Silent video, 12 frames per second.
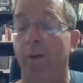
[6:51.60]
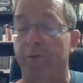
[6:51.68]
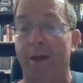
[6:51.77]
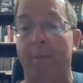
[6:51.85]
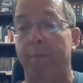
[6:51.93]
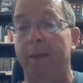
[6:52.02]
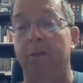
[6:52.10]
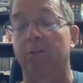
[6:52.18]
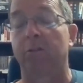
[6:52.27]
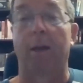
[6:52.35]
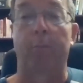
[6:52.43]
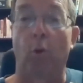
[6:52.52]
So if that
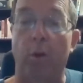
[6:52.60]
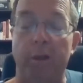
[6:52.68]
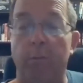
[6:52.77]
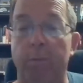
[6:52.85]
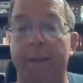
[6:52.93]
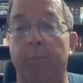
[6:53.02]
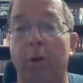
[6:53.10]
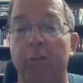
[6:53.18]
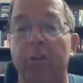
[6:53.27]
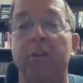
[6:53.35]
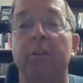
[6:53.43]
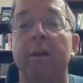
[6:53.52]
means I'm going to be
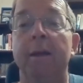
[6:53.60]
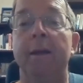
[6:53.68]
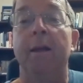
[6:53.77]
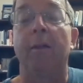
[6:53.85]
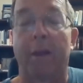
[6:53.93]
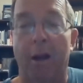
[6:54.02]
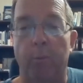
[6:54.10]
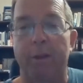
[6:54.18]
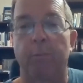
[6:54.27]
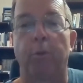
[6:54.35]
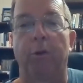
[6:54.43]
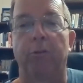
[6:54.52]
imprisoned, then I'll
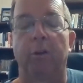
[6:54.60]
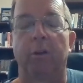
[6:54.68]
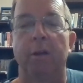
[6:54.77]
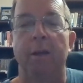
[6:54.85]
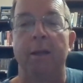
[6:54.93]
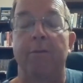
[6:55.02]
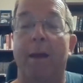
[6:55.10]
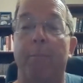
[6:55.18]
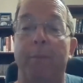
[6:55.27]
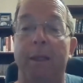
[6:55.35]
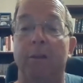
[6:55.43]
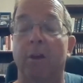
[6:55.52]
be imprisoned.
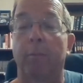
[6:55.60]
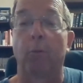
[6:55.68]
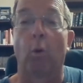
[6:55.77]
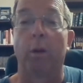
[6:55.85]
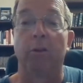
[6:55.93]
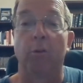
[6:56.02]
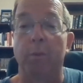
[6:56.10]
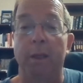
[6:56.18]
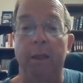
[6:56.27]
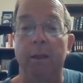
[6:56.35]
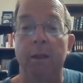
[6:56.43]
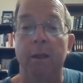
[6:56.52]
that means I'm going to
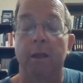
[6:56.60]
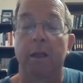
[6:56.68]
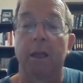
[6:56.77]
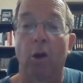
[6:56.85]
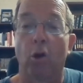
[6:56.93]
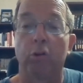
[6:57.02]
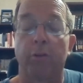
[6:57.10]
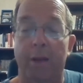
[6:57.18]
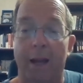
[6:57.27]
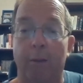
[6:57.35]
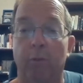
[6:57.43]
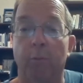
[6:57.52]
be killed,
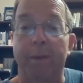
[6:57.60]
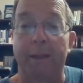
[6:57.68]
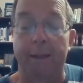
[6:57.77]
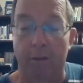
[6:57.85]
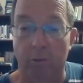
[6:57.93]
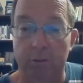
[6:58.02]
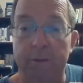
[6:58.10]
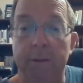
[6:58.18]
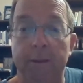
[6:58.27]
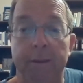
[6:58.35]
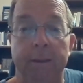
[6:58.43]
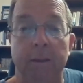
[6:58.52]
then I will be killed.
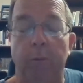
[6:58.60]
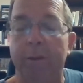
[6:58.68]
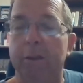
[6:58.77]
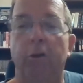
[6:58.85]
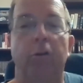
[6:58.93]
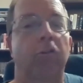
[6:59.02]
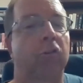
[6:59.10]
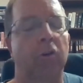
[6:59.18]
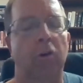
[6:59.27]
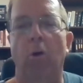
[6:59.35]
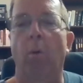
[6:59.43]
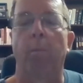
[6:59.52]
We learned
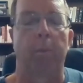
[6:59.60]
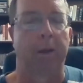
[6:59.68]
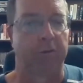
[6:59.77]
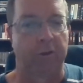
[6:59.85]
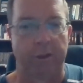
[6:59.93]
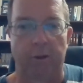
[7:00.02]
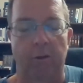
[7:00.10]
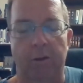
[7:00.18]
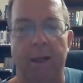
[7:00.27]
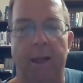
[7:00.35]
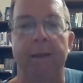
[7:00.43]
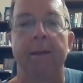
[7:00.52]
so much here,
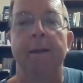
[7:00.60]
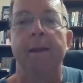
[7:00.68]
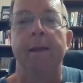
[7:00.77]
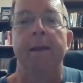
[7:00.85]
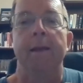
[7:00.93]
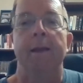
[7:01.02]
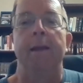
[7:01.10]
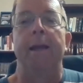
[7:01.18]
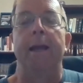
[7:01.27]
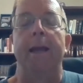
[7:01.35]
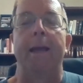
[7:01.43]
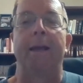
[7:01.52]
okay?
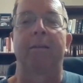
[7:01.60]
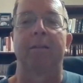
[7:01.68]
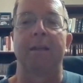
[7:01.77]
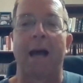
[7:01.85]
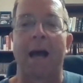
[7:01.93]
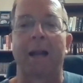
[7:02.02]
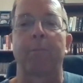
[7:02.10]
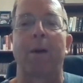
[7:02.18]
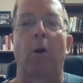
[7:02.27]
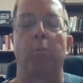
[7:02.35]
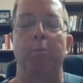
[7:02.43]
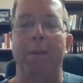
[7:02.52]
It's not
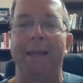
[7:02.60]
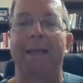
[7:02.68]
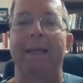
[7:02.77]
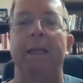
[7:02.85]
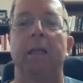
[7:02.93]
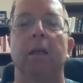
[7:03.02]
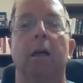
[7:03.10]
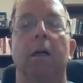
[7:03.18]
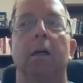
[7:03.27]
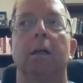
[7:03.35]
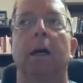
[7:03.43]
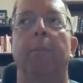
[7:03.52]
about making
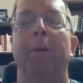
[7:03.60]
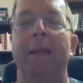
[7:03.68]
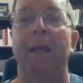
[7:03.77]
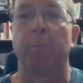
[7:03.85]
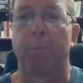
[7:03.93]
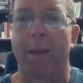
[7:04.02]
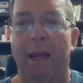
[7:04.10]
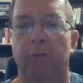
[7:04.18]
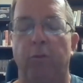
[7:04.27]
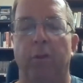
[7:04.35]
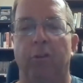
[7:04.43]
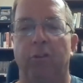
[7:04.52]
um, an
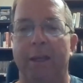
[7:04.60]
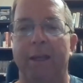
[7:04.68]
impact for the